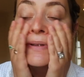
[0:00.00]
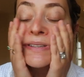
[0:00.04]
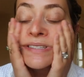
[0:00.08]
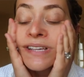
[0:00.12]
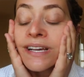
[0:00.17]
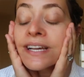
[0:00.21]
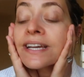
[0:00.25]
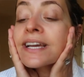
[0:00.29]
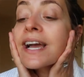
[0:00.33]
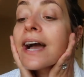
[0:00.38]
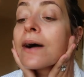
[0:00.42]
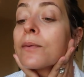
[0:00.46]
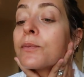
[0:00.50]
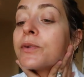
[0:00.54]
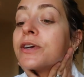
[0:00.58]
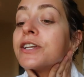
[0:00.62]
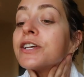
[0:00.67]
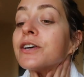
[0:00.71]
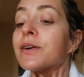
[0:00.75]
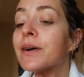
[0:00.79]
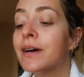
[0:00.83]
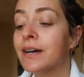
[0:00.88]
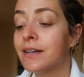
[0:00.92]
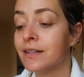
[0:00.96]
It's like, can we
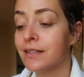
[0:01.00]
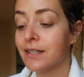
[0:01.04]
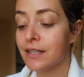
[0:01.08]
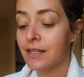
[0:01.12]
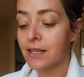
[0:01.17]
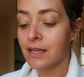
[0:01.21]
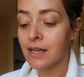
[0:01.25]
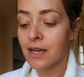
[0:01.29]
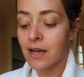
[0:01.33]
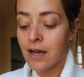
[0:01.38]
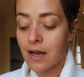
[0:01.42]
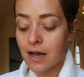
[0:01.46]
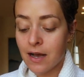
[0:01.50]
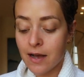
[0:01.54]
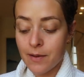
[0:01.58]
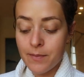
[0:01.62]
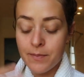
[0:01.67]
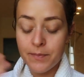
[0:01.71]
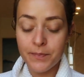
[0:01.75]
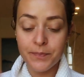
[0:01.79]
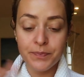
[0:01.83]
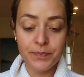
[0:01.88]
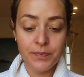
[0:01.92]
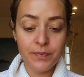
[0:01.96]
do
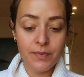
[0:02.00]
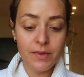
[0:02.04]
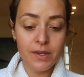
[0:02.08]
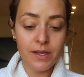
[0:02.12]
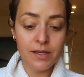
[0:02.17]
it?